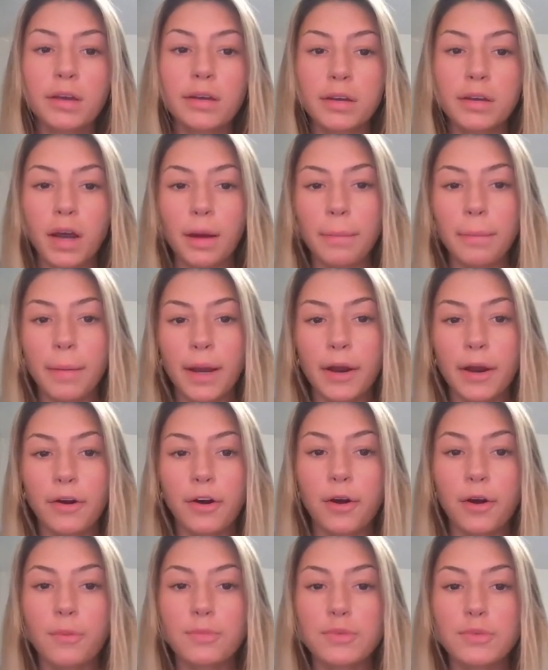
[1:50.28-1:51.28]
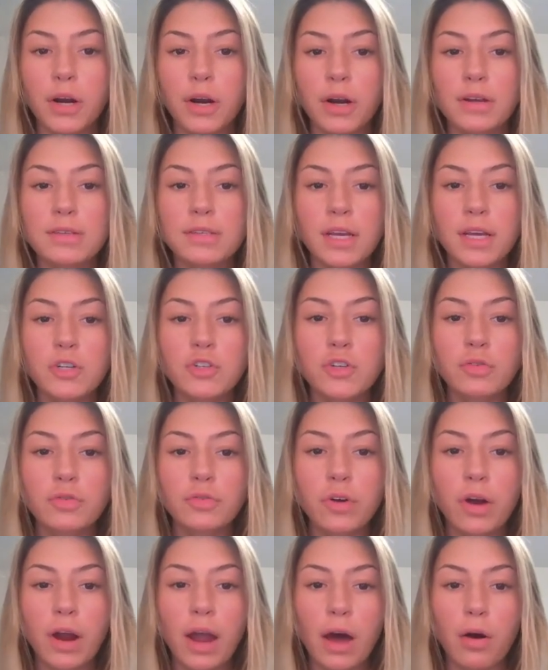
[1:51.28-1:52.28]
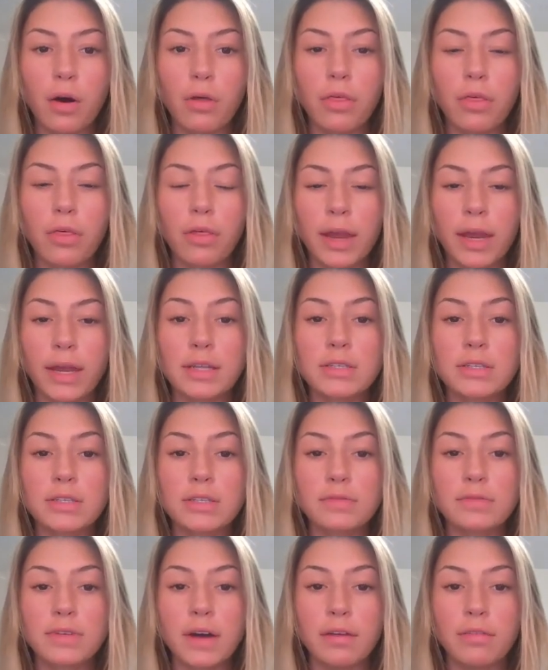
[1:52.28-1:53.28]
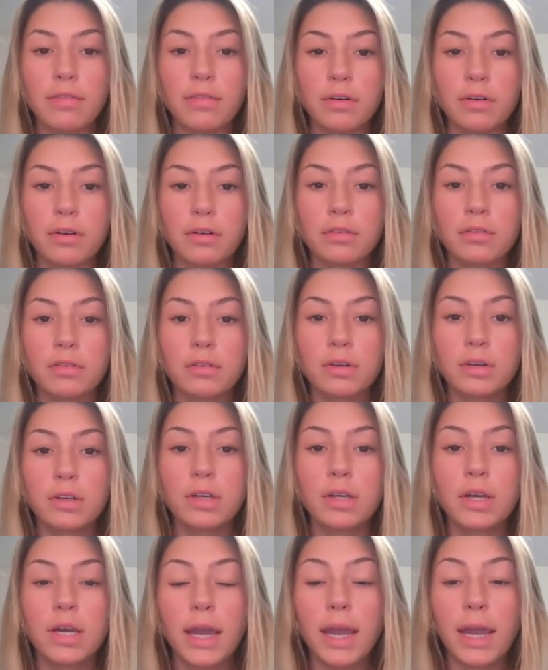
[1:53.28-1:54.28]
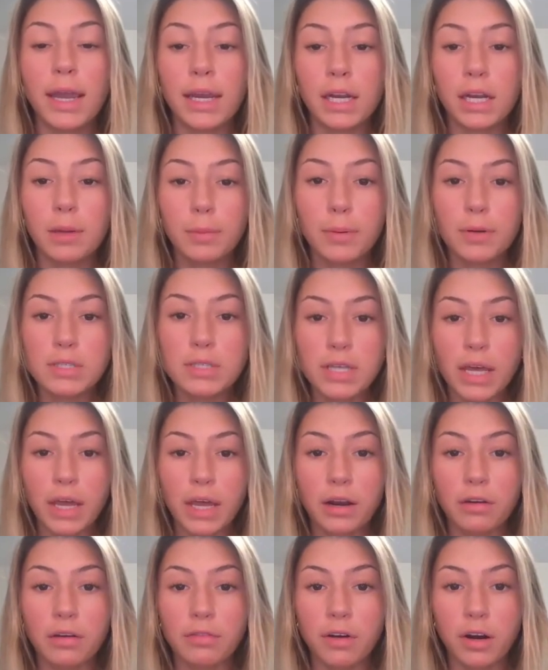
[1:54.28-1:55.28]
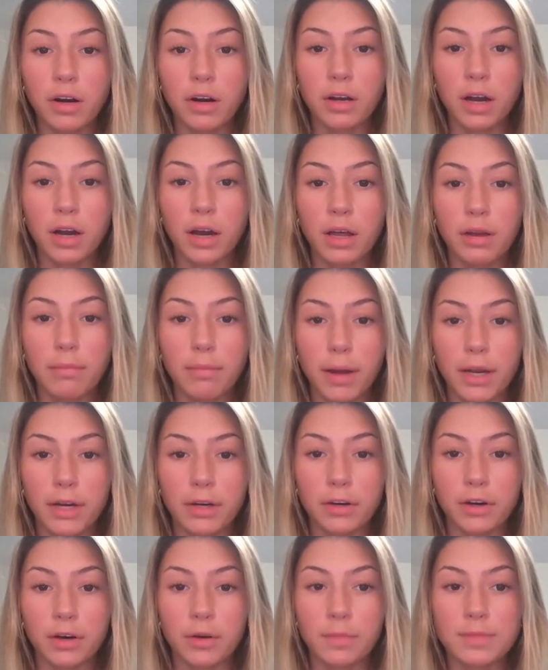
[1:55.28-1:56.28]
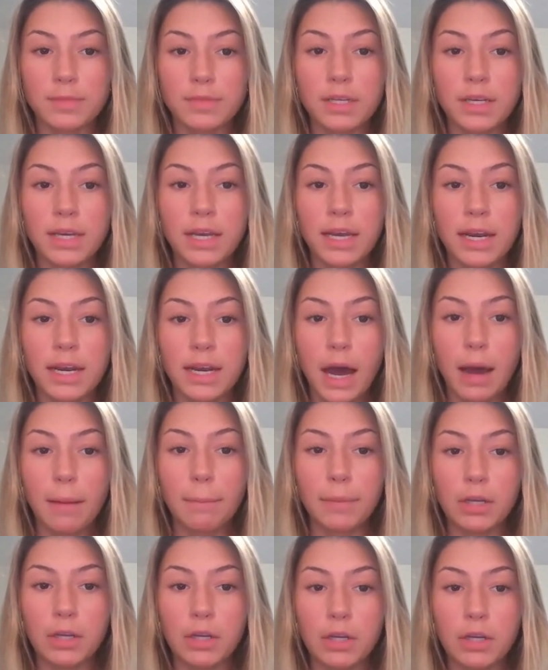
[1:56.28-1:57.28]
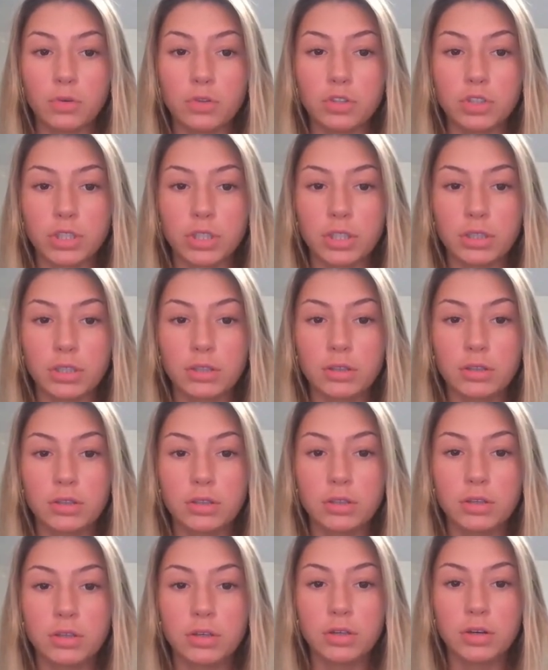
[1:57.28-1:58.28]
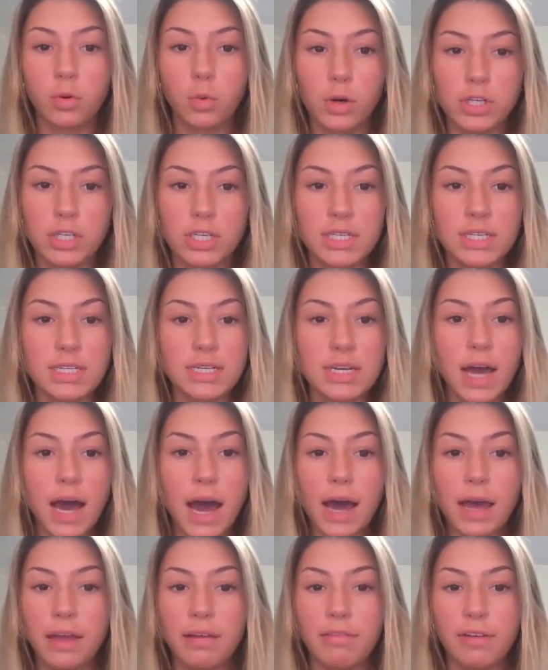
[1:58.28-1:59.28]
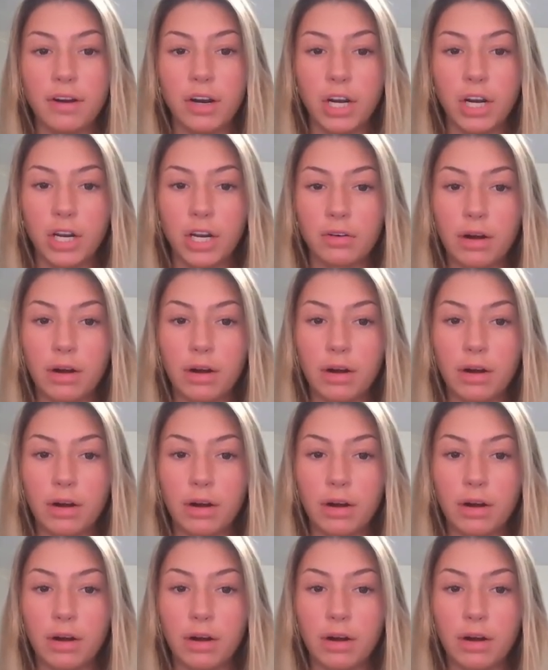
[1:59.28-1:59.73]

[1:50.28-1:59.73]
Gut microbes are essential for health and survival. 80% of our gut microbes cannot be cultured, which is not a very good